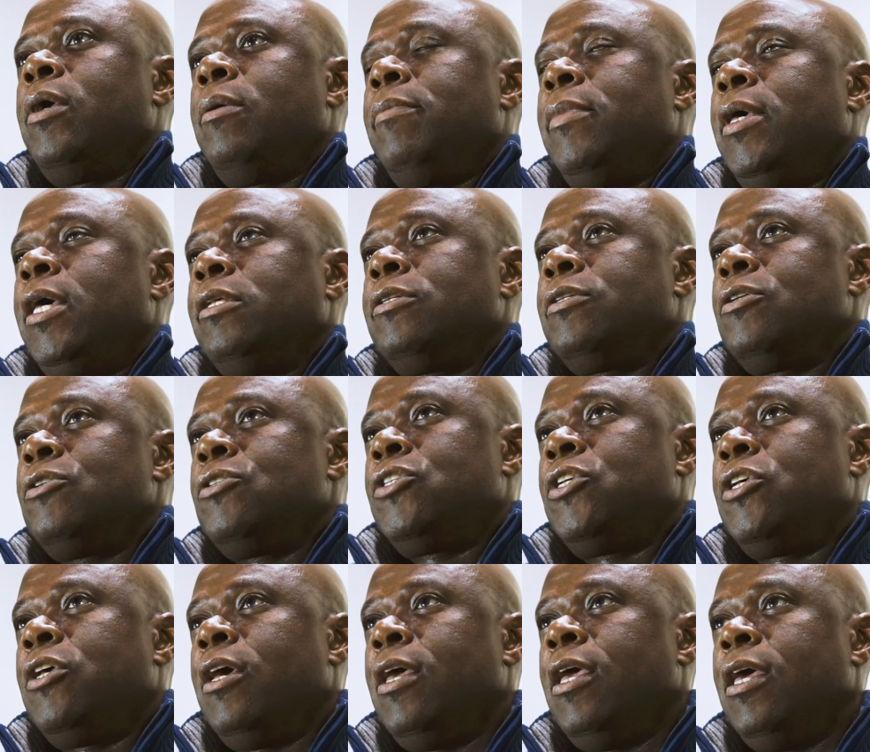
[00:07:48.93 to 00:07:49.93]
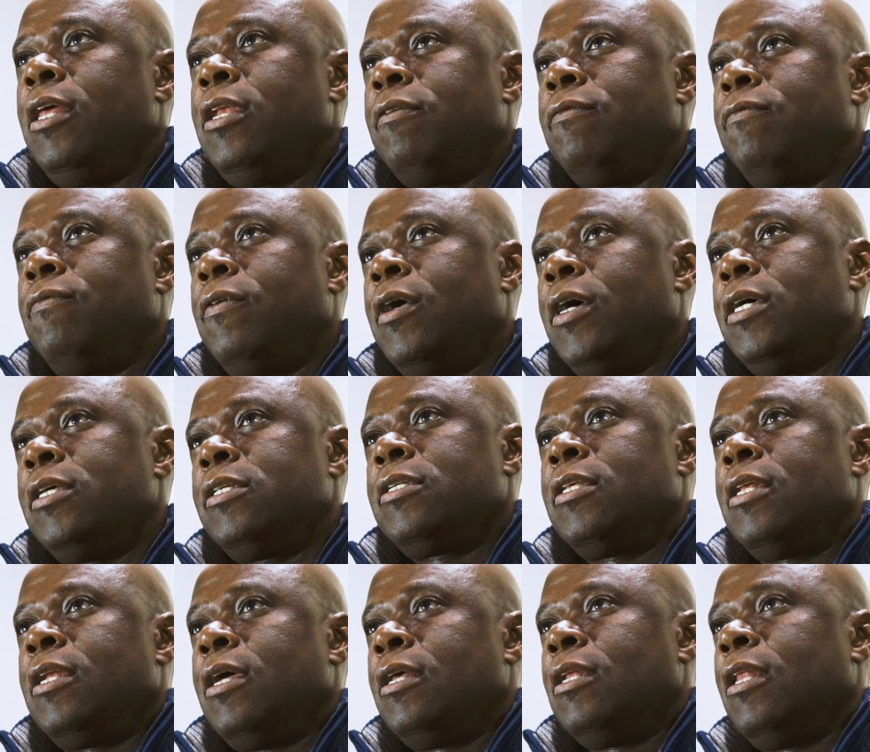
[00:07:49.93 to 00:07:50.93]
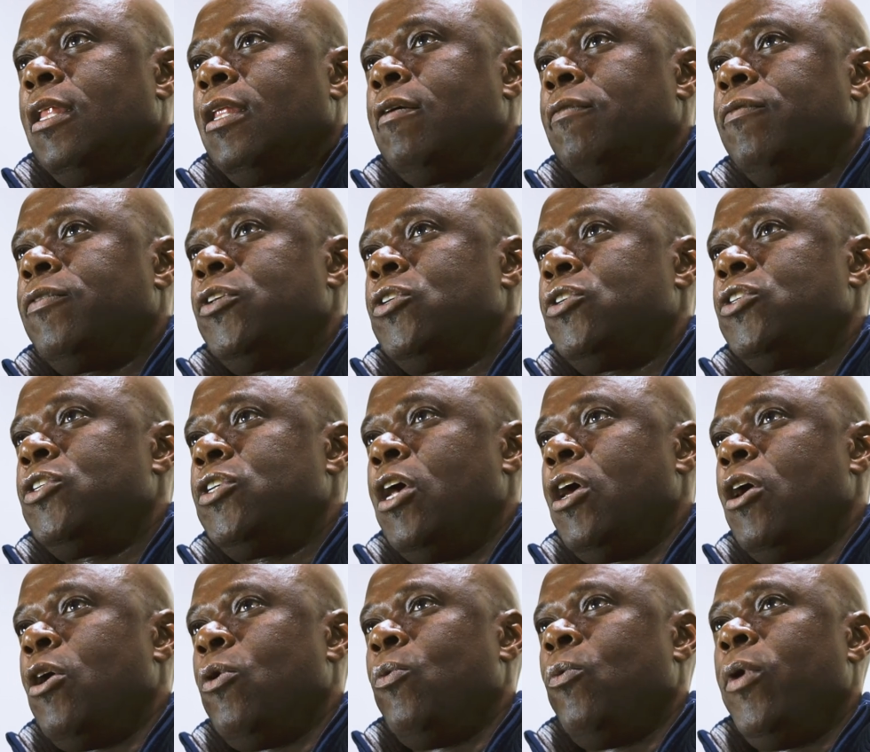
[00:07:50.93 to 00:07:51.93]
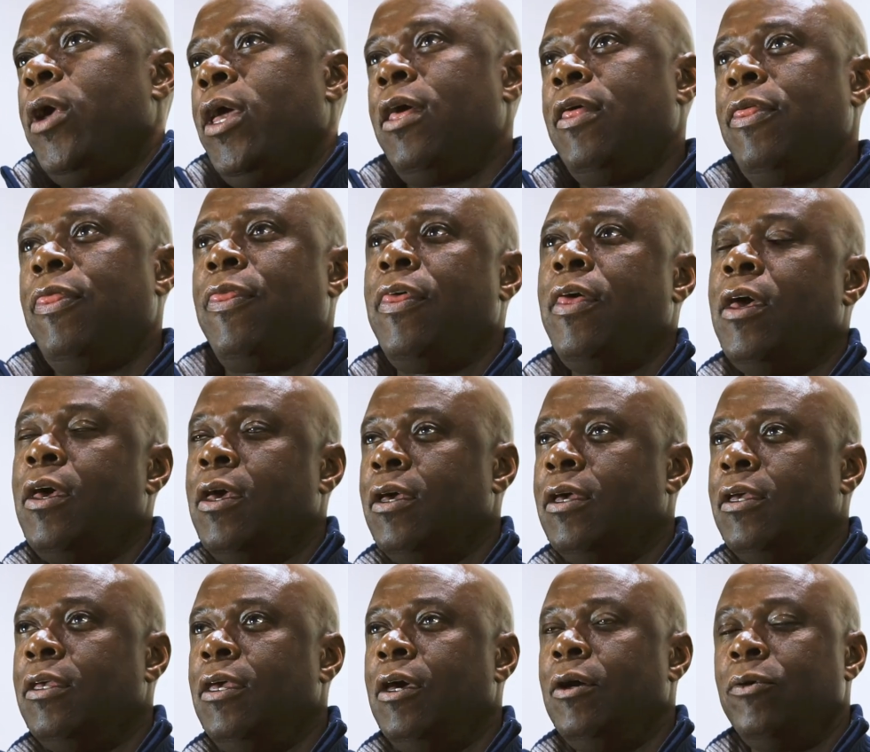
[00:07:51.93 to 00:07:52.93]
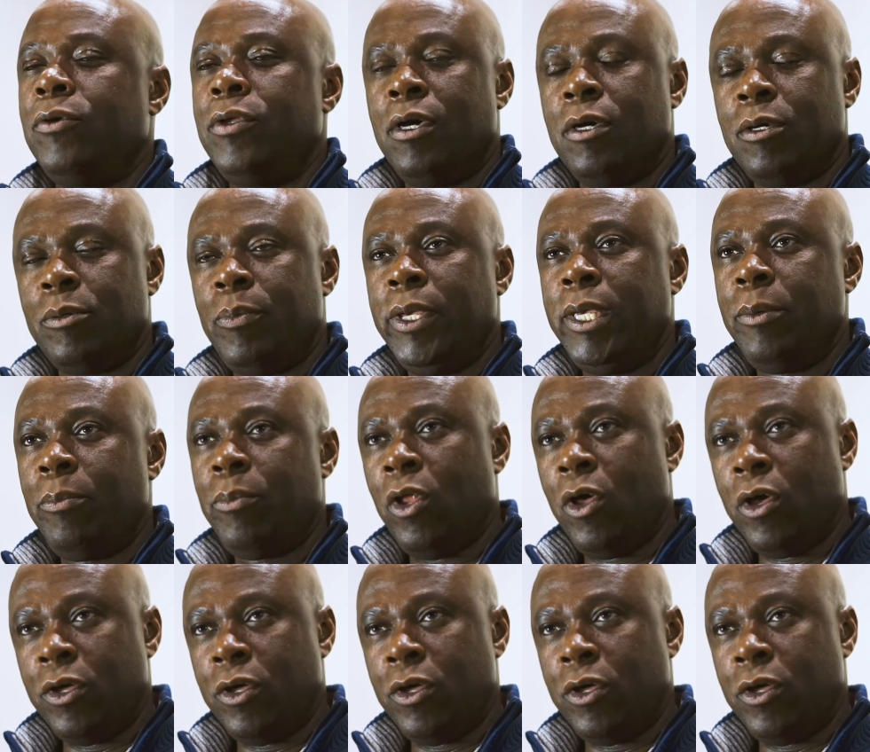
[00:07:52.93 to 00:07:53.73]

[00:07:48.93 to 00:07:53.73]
The message and advice that I'd love to share with young people,